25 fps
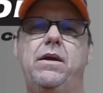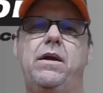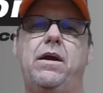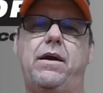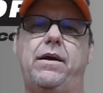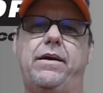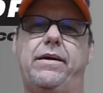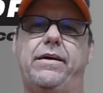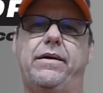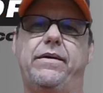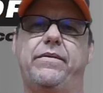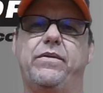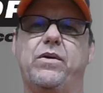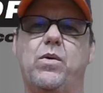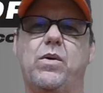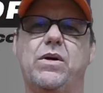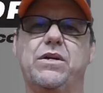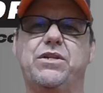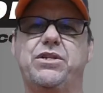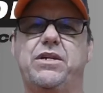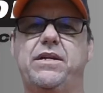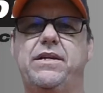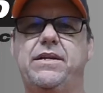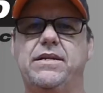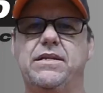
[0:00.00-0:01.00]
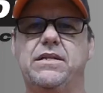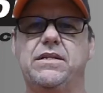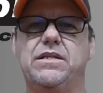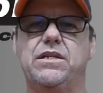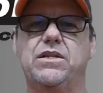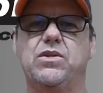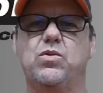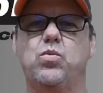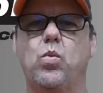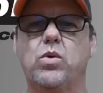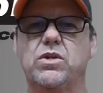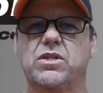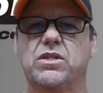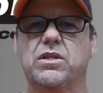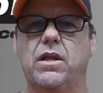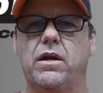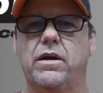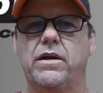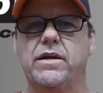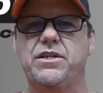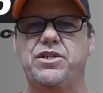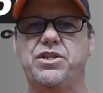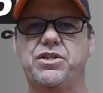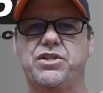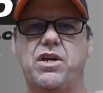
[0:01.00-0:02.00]
The question is which
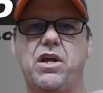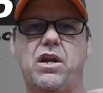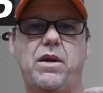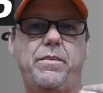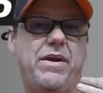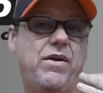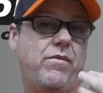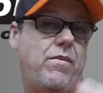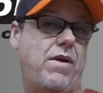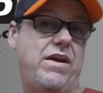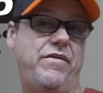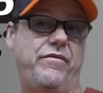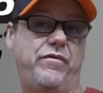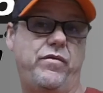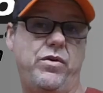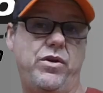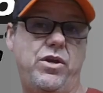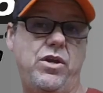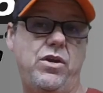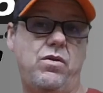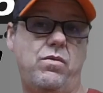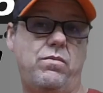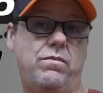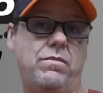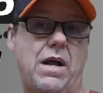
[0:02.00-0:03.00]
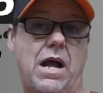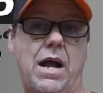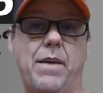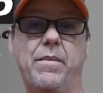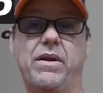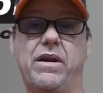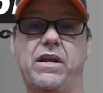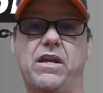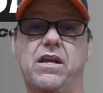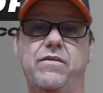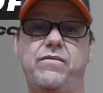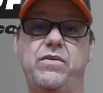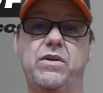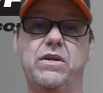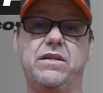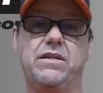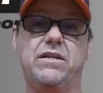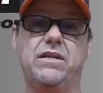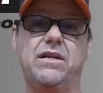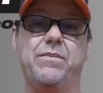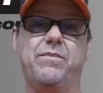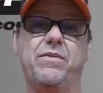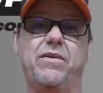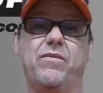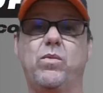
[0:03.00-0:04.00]
luggage is going to be right for you? I'm going to give you a
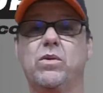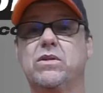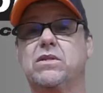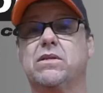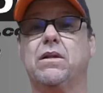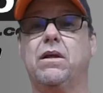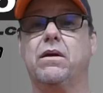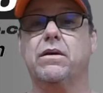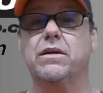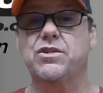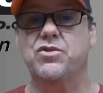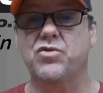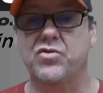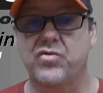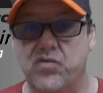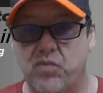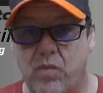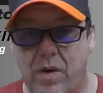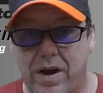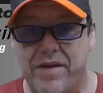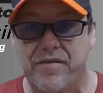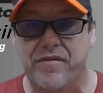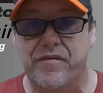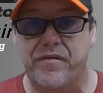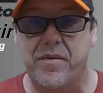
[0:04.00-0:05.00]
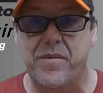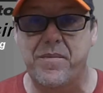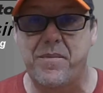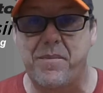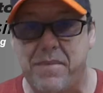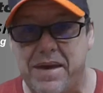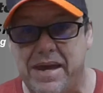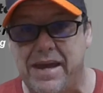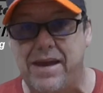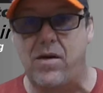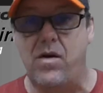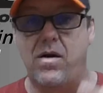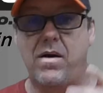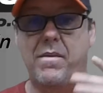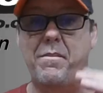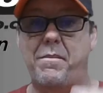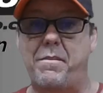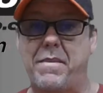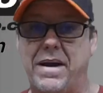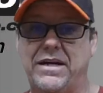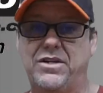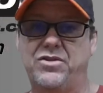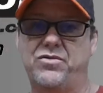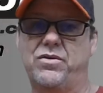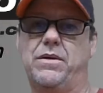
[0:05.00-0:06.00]
tip of which luggage was right for me on
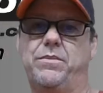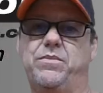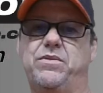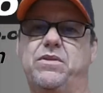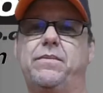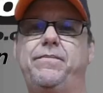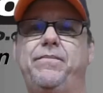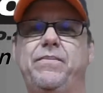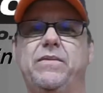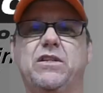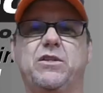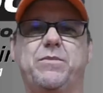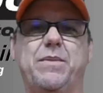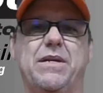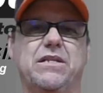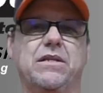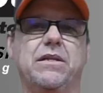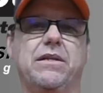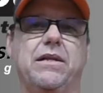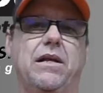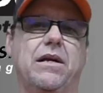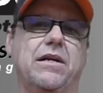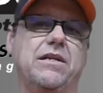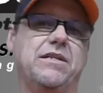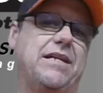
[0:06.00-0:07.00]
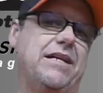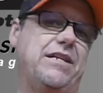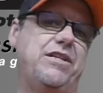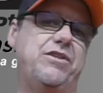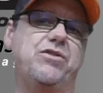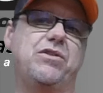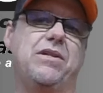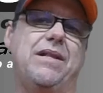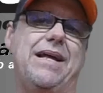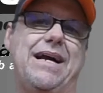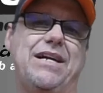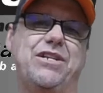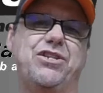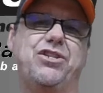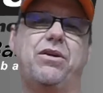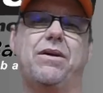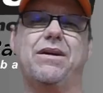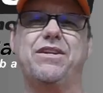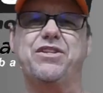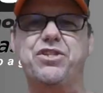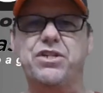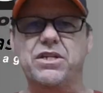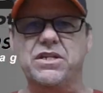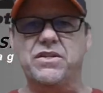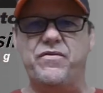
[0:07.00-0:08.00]
my trips, especially the luggage I used last year.
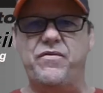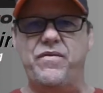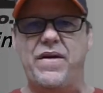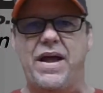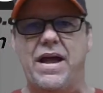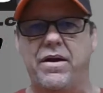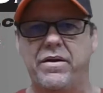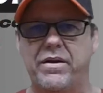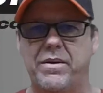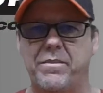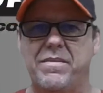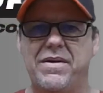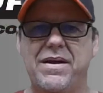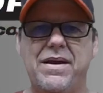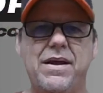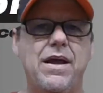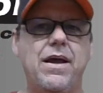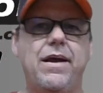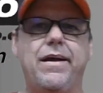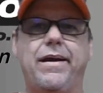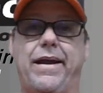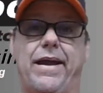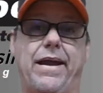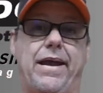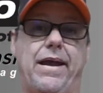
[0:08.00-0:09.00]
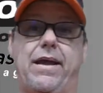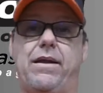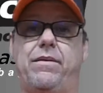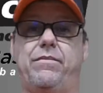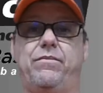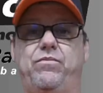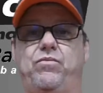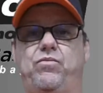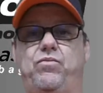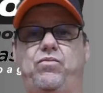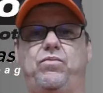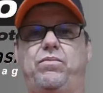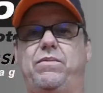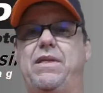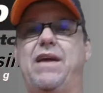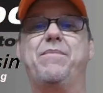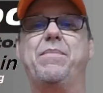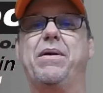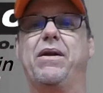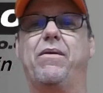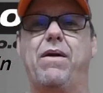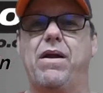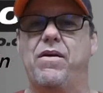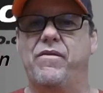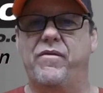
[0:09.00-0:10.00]
I just found them, and they've
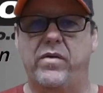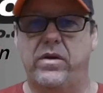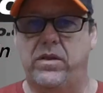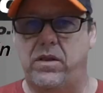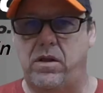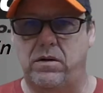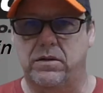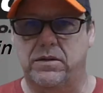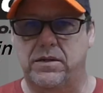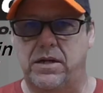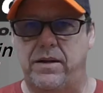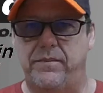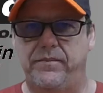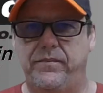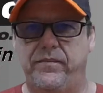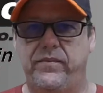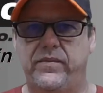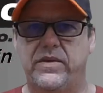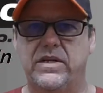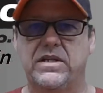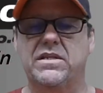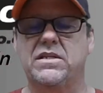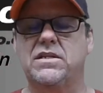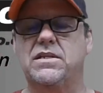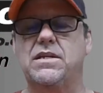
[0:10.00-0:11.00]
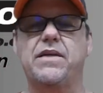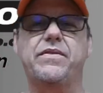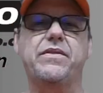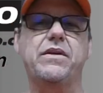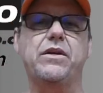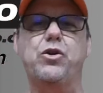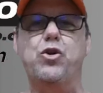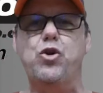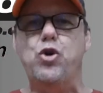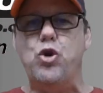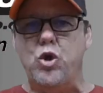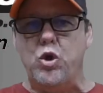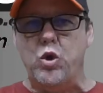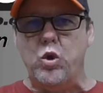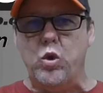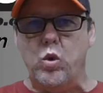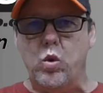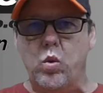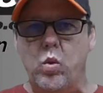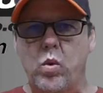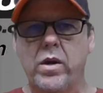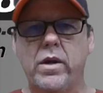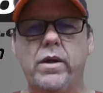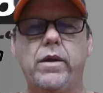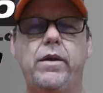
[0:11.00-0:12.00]
been around for a long time. This is nothing
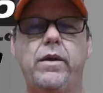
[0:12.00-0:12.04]
new.